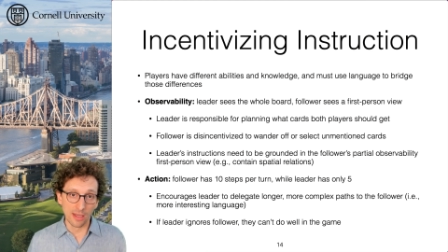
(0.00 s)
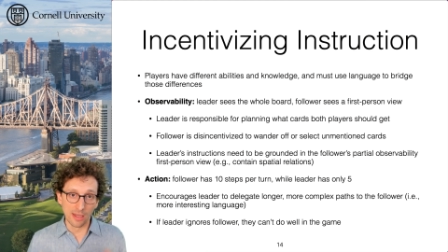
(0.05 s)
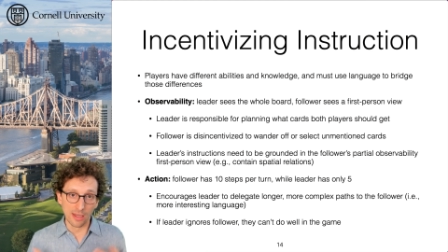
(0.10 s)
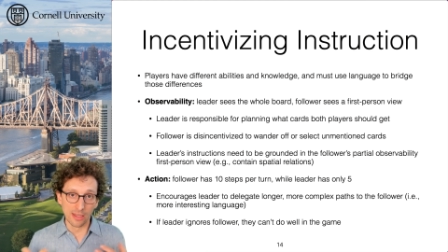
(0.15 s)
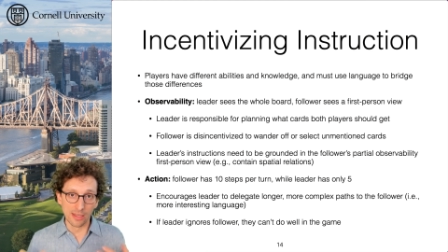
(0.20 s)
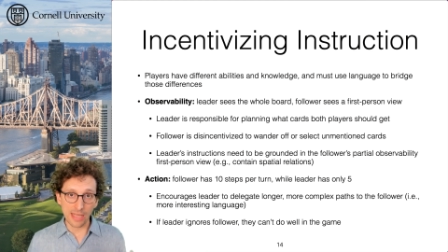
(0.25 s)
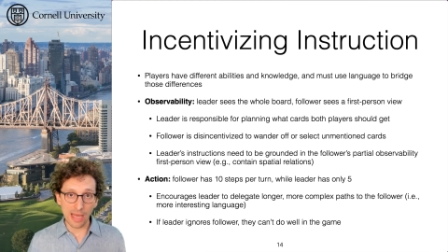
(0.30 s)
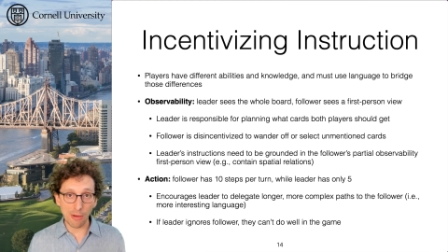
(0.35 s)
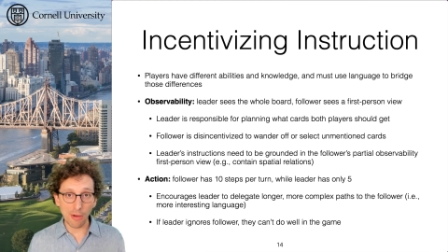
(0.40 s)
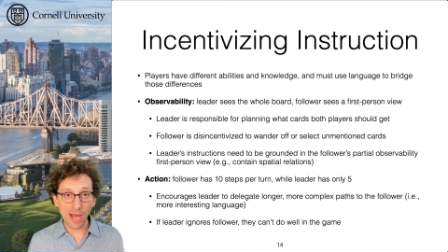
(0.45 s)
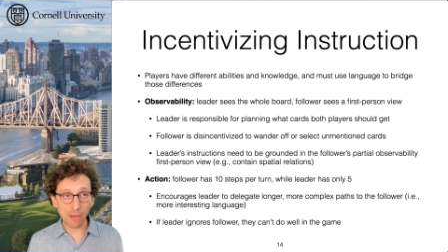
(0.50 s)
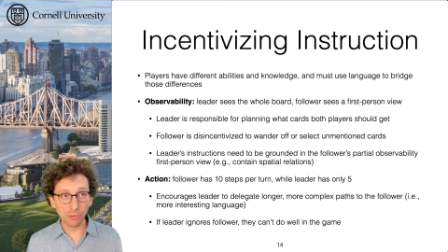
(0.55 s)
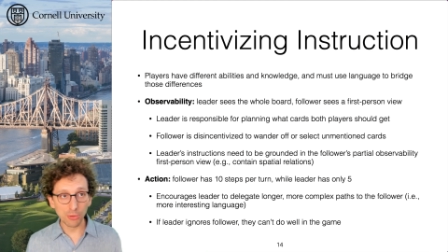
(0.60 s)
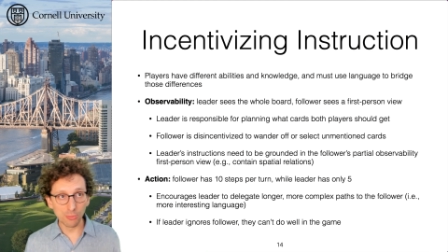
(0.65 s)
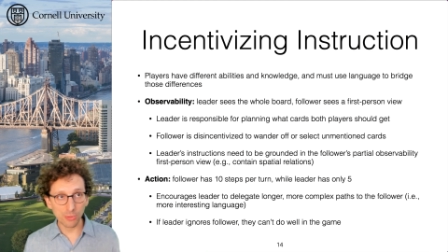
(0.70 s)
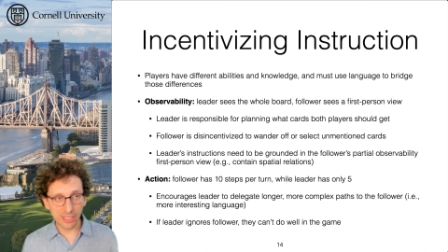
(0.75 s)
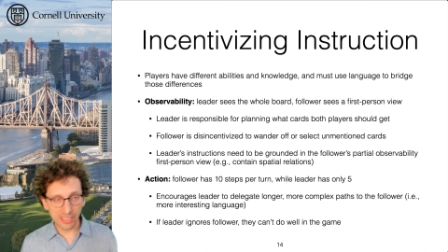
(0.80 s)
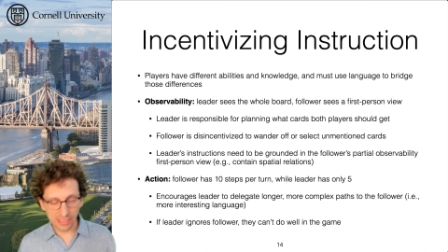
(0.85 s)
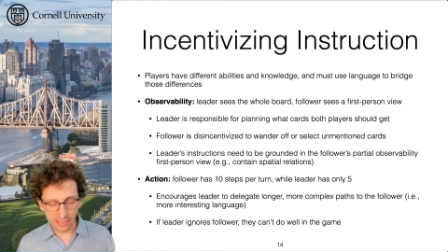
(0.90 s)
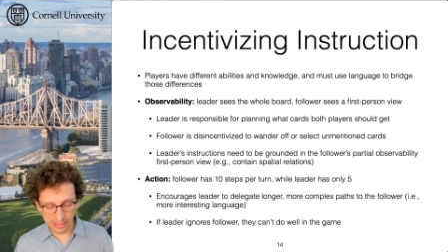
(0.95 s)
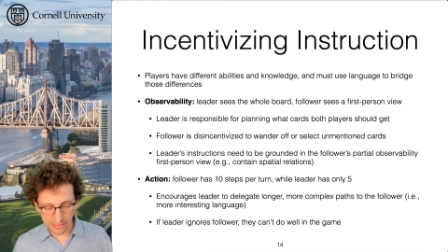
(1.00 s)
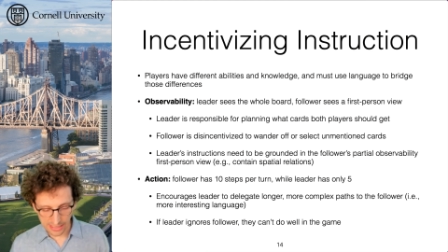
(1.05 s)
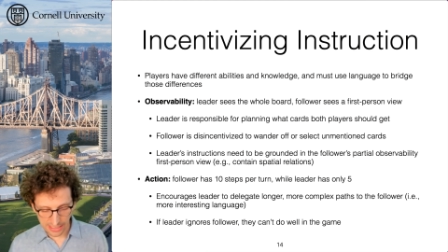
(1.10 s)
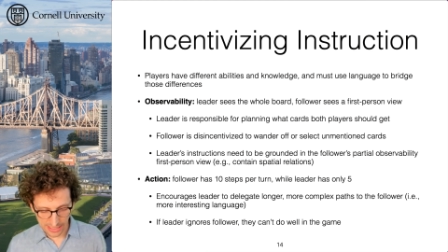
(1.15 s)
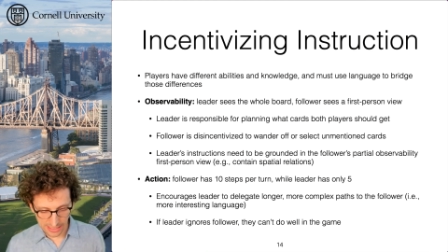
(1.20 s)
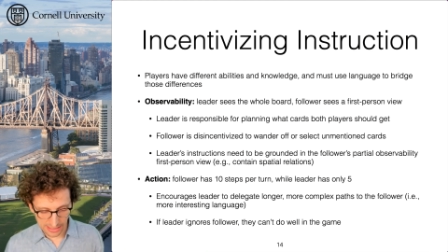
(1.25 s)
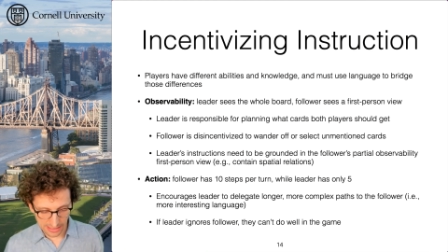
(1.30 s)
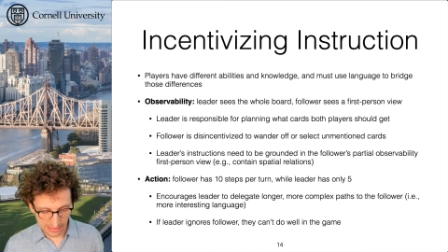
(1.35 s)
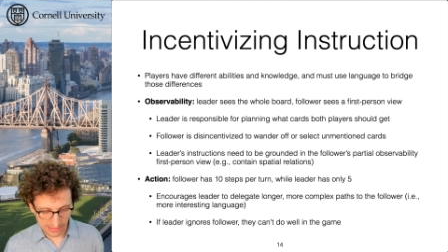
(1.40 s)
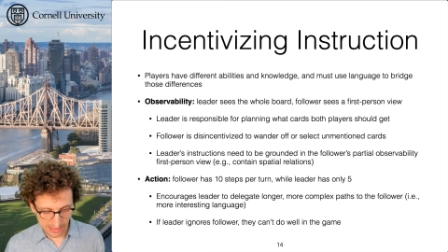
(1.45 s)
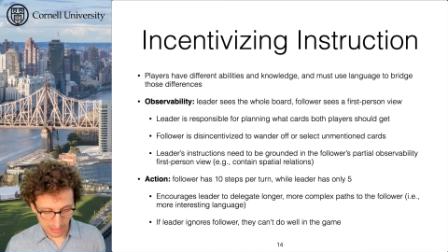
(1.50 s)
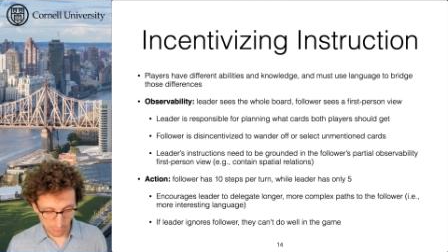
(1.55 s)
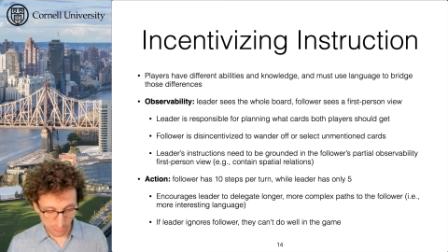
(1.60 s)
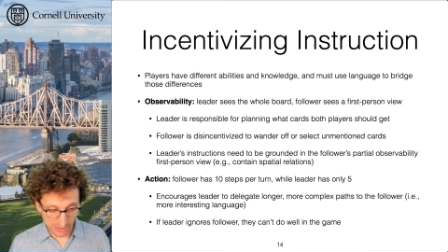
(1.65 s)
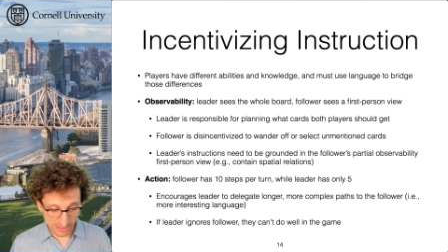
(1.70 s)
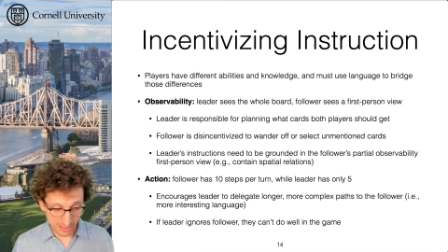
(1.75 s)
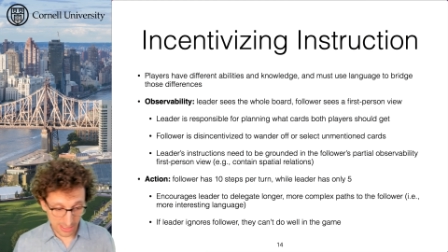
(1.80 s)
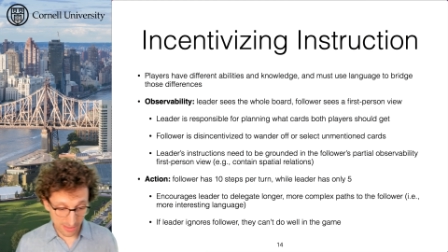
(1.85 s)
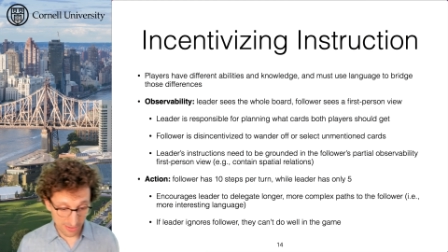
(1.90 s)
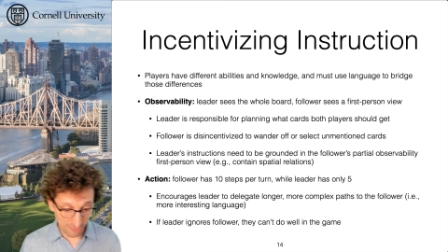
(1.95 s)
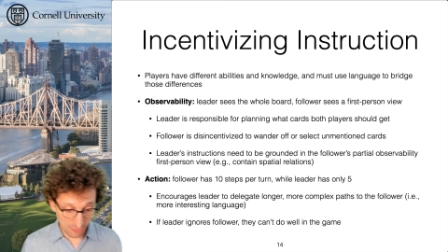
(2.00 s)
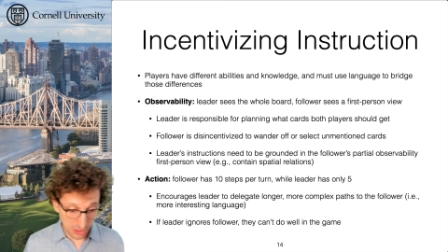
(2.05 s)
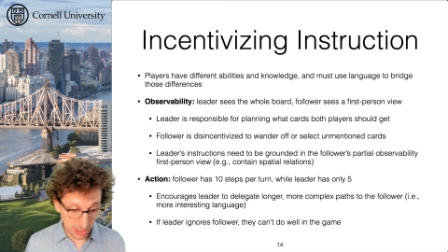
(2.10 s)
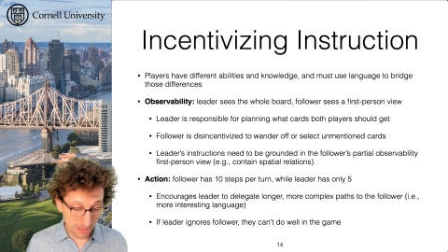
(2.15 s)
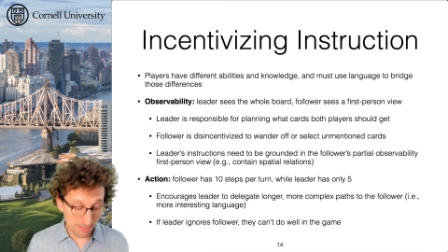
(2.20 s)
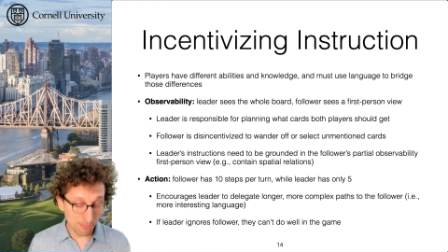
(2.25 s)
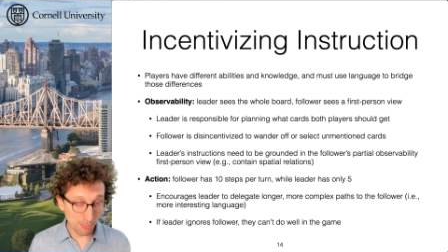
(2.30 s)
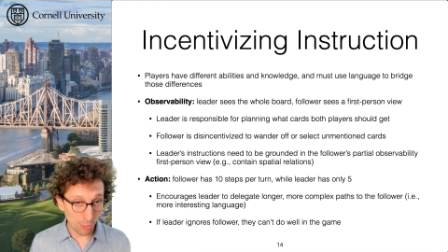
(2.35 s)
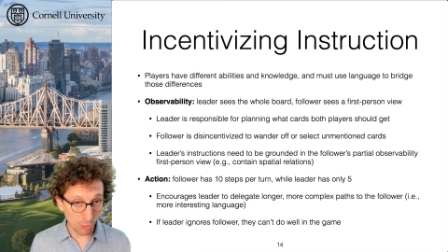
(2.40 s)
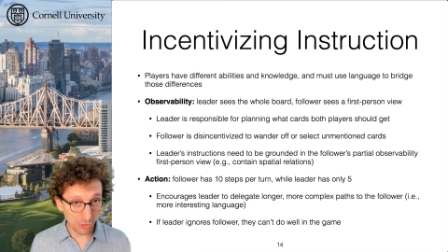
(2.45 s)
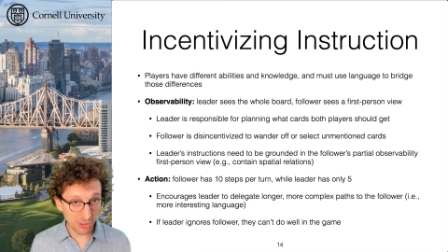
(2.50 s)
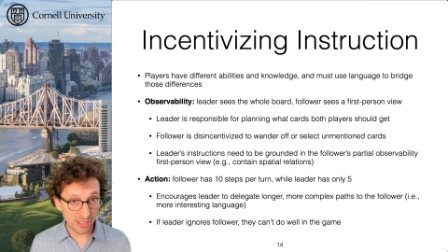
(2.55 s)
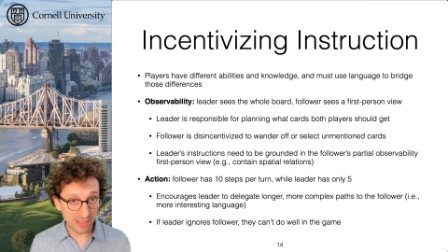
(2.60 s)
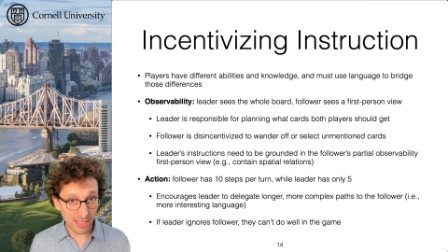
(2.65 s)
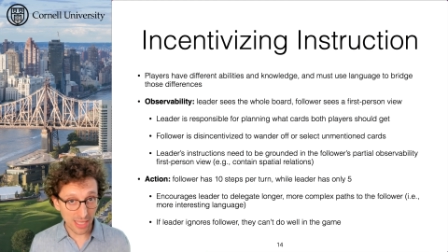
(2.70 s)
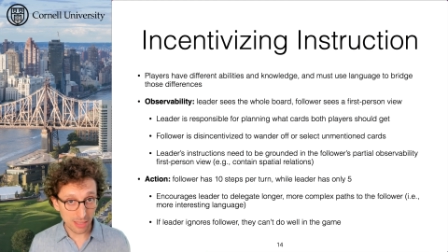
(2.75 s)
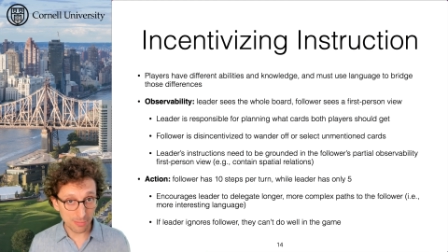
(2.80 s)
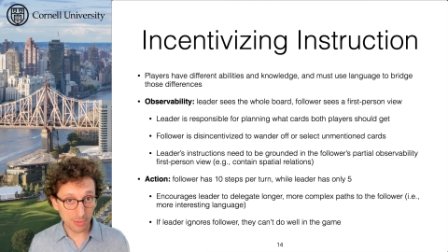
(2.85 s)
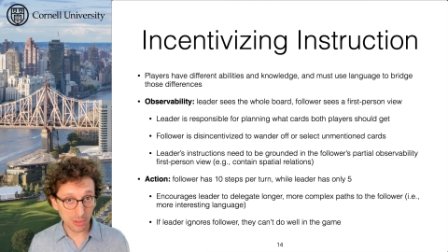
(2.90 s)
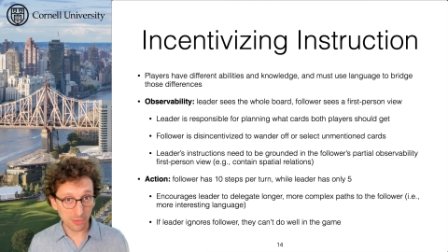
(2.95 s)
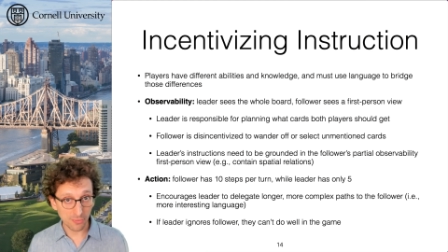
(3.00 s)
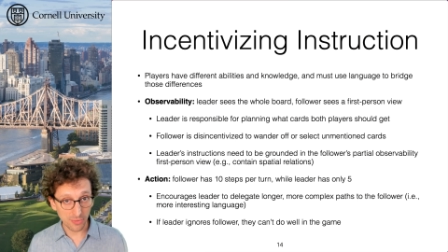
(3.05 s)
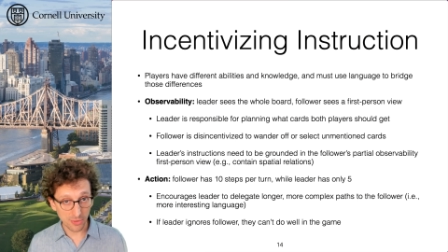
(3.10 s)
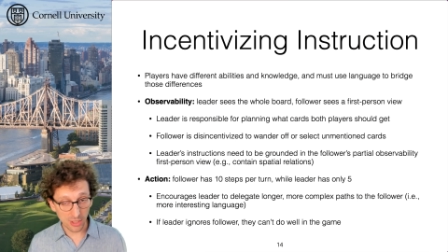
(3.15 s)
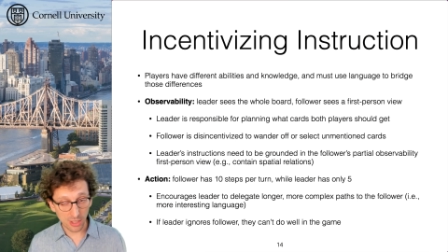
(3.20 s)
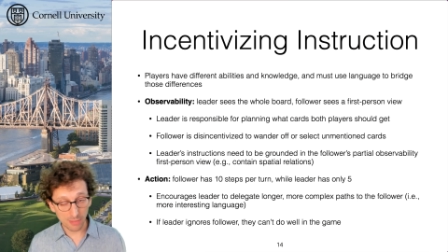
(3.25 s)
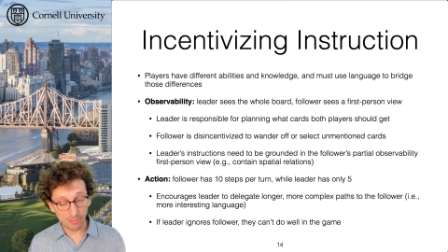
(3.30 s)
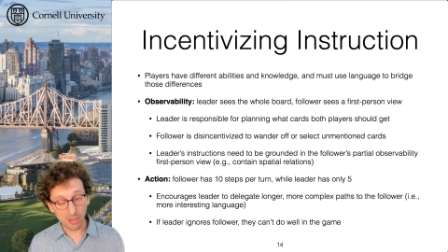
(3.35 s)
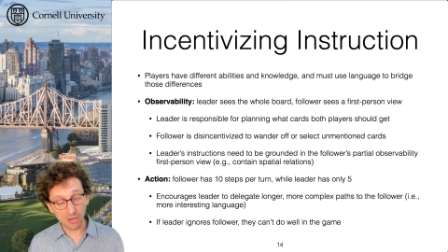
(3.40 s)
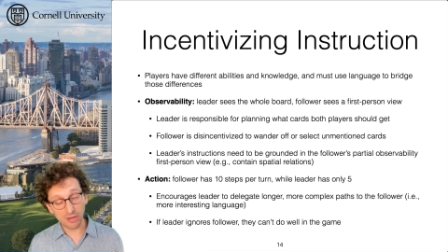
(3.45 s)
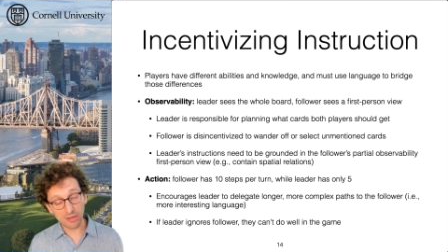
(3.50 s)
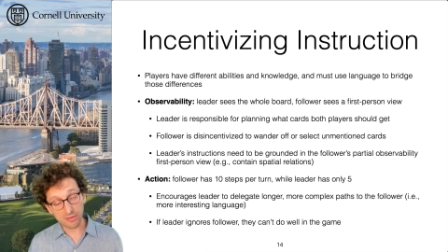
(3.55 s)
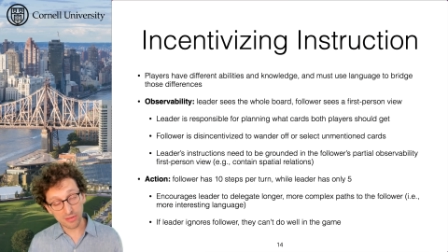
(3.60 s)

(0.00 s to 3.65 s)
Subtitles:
Now, how do we? Now, a very important aspect of CerealBar